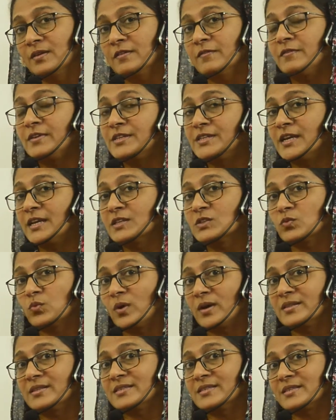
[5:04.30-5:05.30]
which has
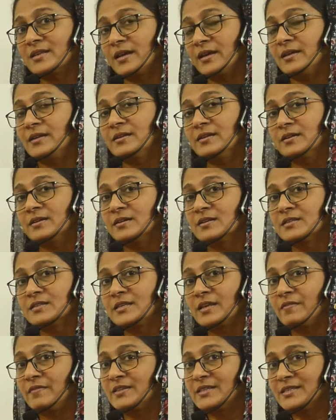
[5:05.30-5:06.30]
one side
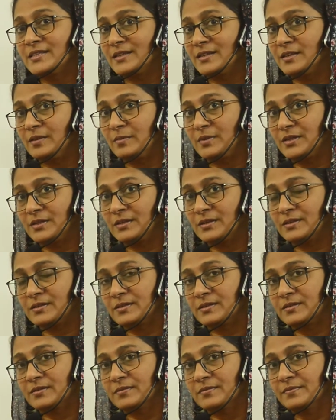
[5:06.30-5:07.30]
7 centimeters.